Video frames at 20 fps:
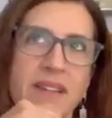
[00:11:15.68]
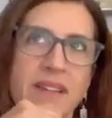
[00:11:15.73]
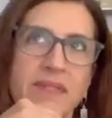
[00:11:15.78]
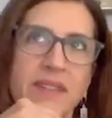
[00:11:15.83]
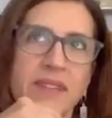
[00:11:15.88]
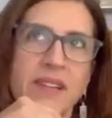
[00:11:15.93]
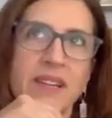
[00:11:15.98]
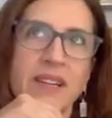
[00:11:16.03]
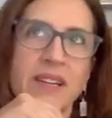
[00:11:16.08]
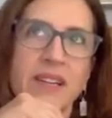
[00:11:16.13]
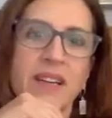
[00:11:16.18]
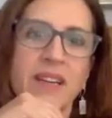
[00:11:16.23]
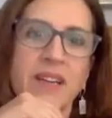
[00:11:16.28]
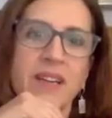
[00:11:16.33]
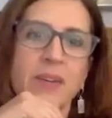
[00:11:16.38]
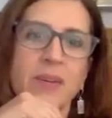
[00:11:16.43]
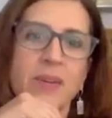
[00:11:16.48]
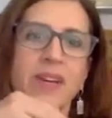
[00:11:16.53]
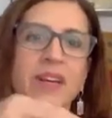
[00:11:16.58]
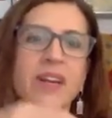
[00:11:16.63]
that feeling
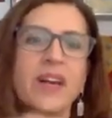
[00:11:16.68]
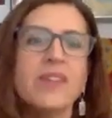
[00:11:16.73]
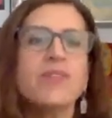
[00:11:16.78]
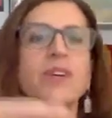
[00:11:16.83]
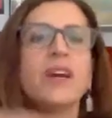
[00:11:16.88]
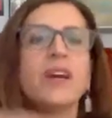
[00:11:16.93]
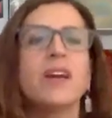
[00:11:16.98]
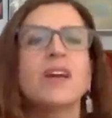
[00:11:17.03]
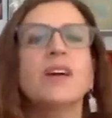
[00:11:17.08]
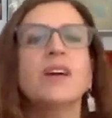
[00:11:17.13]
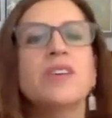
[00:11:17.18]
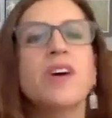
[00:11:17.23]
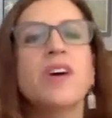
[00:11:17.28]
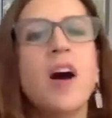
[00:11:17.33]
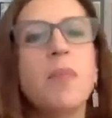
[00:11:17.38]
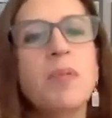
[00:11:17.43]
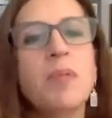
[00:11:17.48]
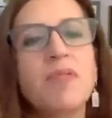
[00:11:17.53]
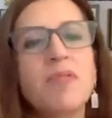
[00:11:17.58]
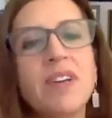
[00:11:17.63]
that you can never get on
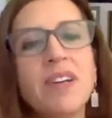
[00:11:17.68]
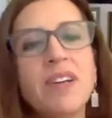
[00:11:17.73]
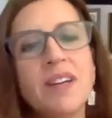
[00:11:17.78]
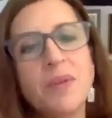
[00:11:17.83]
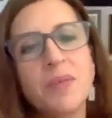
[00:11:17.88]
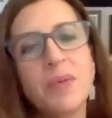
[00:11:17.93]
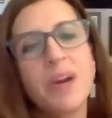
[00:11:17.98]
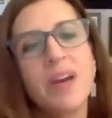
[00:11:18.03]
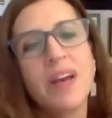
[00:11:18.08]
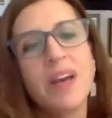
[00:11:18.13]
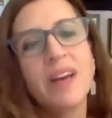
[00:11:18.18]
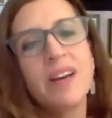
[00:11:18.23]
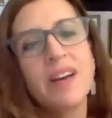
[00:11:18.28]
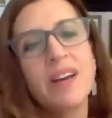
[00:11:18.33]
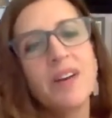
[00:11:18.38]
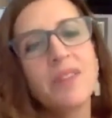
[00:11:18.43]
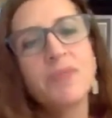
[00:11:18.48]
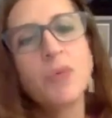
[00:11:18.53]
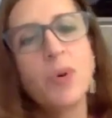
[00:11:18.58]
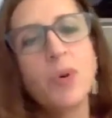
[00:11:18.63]
top of it, in a way,
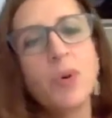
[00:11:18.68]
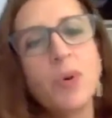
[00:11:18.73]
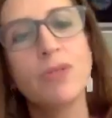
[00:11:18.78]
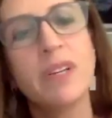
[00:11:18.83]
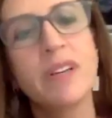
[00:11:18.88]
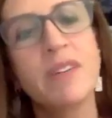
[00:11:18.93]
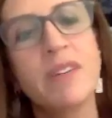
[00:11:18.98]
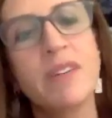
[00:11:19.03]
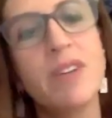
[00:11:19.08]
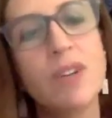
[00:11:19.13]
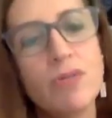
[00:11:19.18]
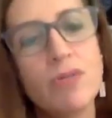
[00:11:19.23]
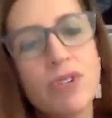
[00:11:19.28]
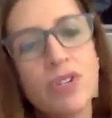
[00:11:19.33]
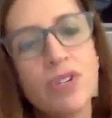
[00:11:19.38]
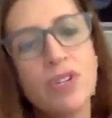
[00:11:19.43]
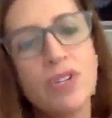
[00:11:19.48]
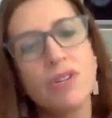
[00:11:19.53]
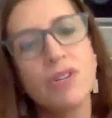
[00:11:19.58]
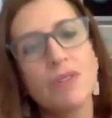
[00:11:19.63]
of what you're leaving your
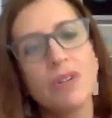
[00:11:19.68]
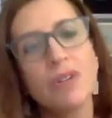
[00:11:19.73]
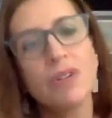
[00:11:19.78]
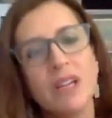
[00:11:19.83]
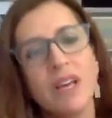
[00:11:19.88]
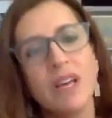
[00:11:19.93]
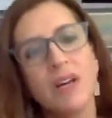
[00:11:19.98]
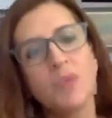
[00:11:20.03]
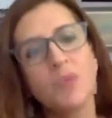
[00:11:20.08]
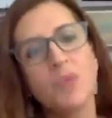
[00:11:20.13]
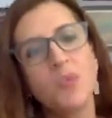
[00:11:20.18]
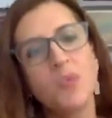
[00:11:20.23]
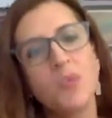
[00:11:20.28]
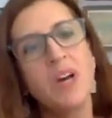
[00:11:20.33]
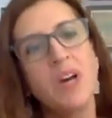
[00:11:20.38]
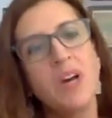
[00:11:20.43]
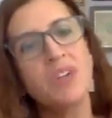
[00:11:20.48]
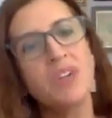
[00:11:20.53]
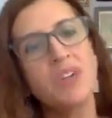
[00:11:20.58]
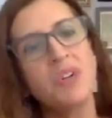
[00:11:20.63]
children and
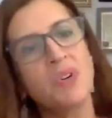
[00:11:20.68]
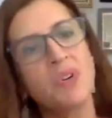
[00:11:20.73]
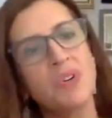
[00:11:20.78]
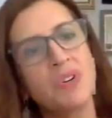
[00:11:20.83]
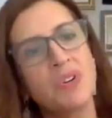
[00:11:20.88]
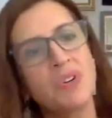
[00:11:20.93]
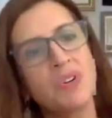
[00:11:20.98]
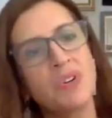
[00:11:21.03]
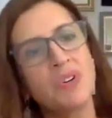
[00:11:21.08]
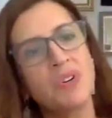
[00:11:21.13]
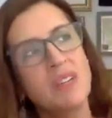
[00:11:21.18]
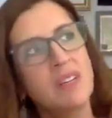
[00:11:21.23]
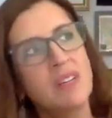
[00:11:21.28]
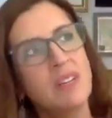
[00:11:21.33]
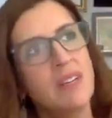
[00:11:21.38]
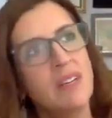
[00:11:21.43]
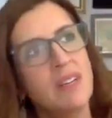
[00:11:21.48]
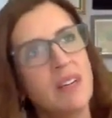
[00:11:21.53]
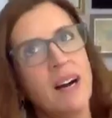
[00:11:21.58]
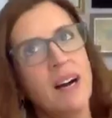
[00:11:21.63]
what you're
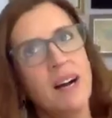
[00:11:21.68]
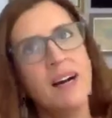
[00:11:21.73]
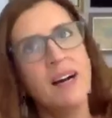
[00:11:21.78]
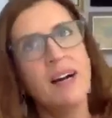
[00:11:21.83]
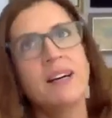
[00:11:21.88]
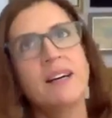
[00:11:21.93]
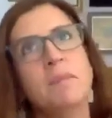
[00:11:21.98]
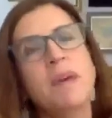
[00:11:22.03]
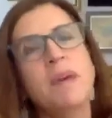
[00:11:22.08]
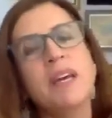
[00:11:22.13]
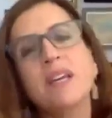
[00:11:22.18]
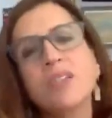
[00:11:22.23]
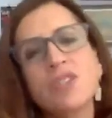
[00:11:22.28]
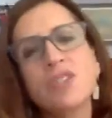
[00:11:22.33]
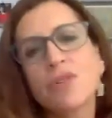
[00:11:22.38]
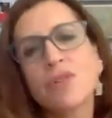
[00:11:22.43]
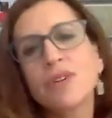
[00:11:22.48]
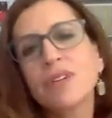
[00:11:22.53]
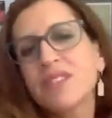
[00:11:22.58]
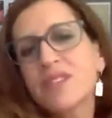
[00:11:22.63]
making
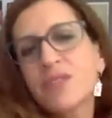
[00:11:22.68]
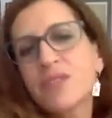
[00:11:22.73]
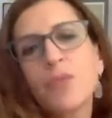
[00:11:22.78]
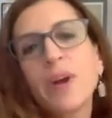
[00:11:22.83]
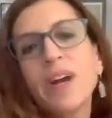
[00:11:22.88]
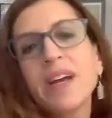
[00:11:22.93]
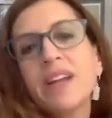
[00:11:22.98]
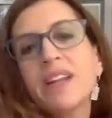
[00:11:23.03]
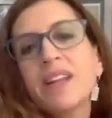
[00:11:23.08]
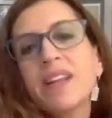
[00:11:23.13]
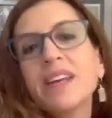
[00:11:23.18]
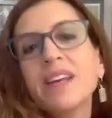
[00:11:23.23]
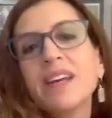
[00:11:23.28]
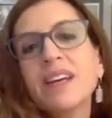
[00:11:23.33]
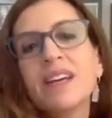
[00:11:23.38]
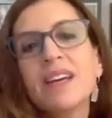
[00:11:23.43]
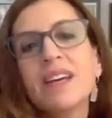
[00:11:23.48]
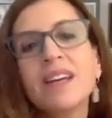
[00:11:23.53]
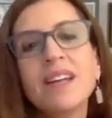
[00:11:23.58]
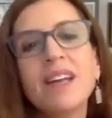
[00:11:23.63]
sure it's the right
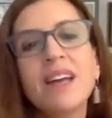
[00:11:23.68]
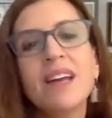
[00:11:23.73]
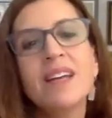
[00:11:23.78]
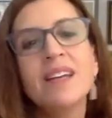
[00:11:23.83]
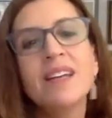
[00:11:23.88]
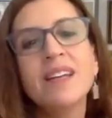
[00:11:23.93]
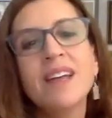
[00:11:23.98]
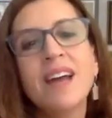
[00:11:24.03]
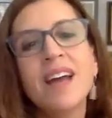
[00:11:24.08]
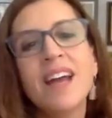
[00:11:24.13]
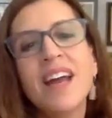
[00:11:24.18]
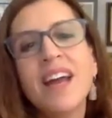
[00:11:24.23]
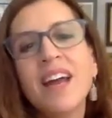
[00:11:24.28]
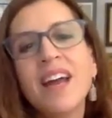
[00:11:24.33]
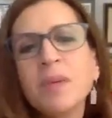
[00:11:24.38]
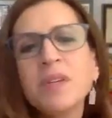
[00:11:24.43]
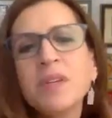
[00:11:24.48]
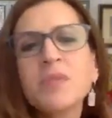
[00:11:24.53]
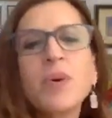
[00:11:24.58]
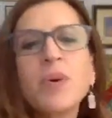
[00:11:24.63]
thing. And I
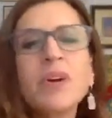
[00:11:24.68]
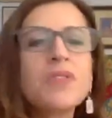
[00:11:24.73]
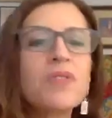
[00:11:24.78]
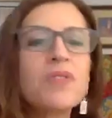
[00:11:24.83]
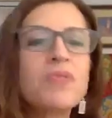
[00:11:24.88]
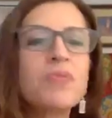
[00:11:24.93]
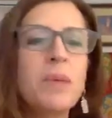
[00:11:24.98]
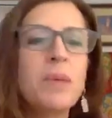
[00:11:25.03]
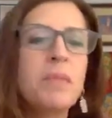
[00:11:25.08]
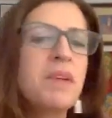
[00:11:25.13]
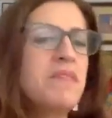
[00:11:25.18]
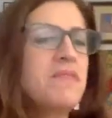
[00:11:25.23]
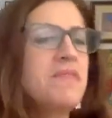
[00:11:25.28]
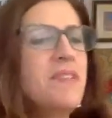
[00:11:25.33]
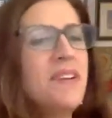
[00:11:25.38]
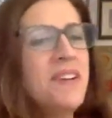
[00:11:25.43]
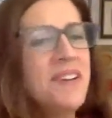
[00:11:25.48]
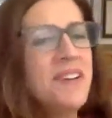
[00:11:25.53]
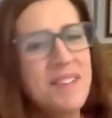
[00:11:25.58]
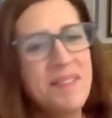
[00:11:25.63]
almost wonder if women,
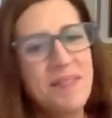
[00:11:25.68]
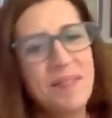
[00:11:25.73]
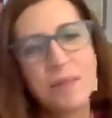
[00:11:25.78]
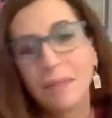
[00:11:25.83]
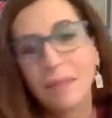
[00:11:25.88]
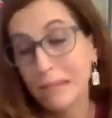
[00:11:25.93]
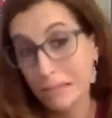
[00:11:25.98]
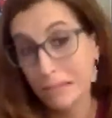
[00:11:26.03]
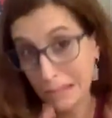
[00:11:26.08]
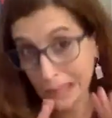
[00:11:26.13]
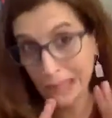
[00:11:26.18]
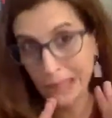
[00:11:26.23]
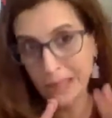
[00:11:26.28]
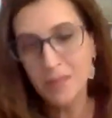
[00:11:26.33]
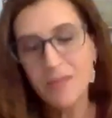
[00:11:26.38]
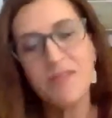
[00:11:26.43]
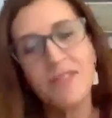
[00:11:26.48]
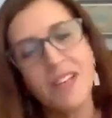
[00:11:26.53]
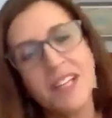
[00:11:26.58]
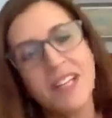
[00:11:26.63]
well,
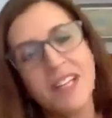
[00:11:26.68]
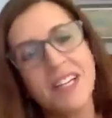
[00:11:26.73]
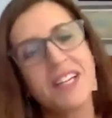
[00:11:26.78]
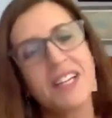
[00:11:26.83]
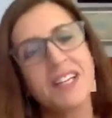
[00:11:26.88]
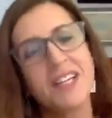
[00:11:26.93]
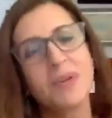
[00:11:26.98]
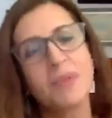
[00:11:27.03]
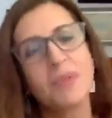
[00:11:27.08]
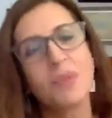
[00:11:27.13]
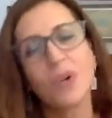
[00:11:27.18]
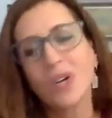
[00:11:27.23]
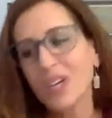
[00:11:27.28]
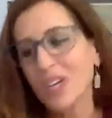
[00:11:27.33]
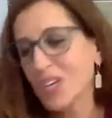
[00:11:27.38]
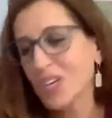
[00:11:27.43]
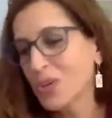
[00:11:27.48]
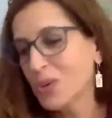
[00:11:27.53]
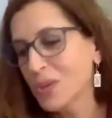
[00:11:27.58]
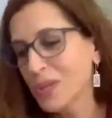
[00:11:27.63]
feel it a little more
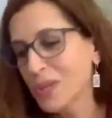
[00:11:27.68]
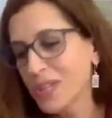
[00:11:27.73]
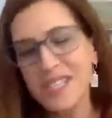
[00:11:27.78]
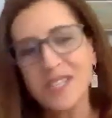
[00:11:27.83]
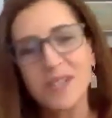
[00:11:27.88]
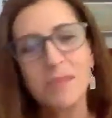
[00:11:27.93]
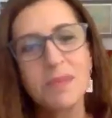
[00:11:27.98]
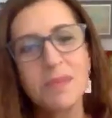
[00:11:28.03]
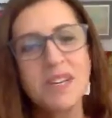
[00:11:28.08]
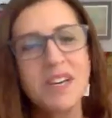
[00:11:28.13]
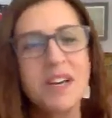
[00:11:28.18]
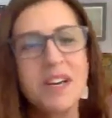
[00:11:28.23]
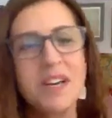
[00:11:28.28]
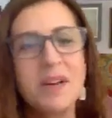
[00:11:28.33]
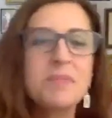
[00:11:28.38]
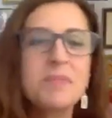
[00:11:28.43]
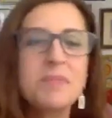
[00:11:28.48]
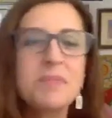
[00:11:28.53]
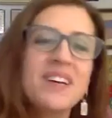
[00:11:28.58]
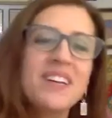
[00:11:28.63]
acutely
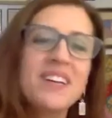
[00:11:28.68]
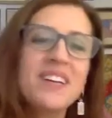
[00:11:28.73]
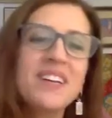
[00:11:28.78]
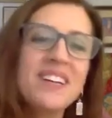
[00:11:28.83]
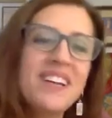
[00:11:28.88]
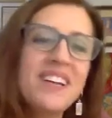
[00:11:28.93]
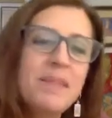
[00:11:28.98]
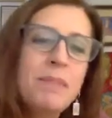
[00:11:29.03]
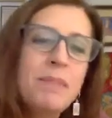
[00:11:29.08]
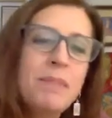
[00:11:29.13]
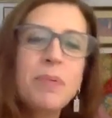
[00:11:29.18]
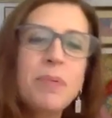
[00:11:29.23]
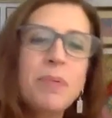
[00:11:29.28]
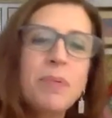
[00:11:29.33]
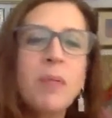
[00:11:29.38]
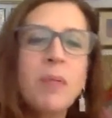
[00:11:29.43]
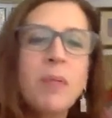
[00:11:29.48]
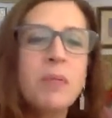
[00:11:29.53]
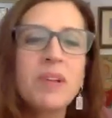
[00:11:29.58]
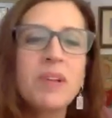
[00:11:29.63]
sometimes, but
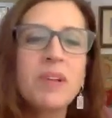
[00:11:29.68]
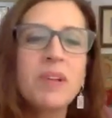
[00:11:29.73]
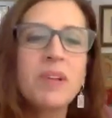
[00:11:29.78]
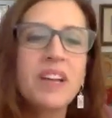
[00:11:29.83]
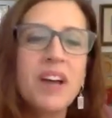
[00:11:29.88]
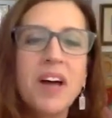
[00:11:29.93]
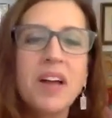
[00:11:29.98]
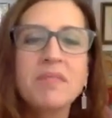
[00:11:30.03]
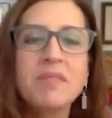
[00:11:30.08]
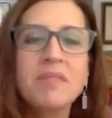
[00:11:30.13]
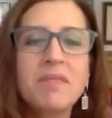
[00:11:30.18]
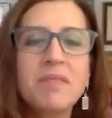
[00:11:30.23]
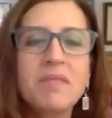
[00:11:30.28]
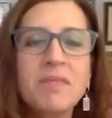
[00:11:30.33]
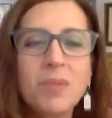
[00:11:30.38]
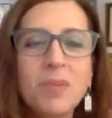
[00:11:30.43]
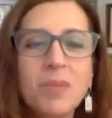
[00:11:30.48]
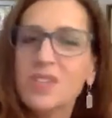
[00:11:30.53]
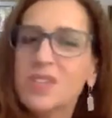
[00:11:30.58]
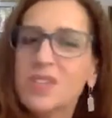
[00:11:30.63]
probably not.
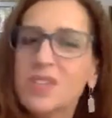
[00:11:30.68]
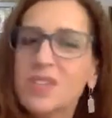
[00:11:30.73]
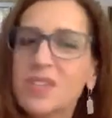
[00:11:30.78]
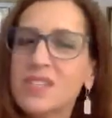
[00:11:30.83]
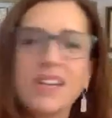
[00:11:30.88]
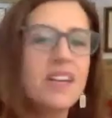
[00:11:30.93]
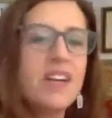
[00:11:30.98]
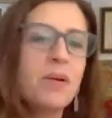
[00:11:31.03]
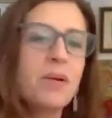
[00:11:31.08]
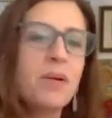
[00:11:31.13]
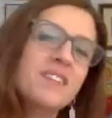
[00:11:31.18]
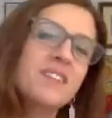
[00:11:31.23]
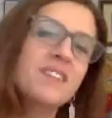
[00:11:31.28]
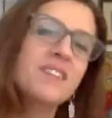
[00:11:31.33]
We'll just say no.